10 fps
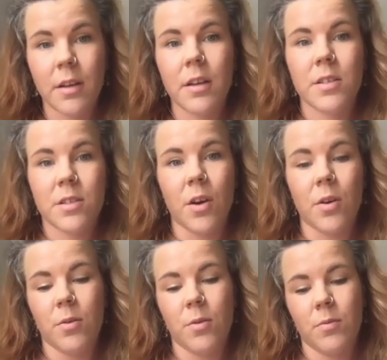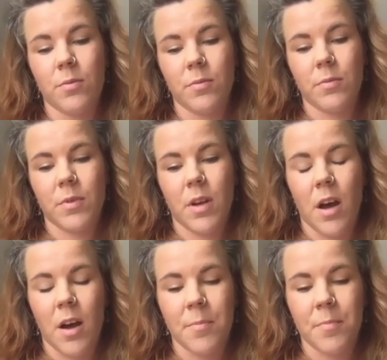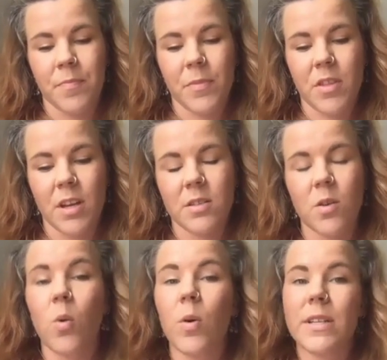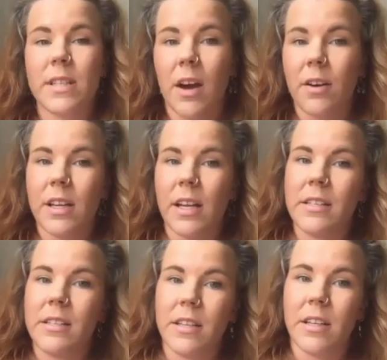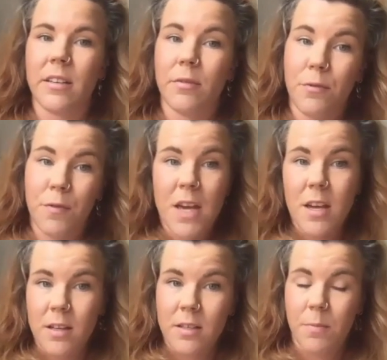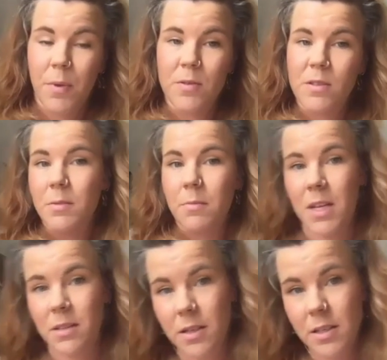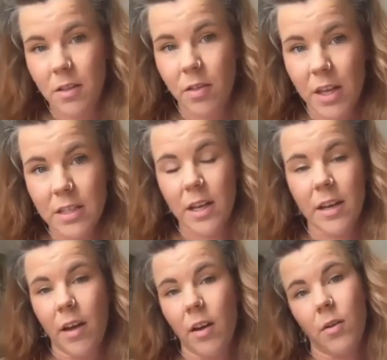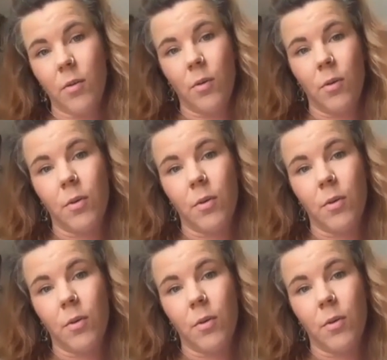Yeah. So um, things are always calculated in feet as opposed to meters and things like that? Or?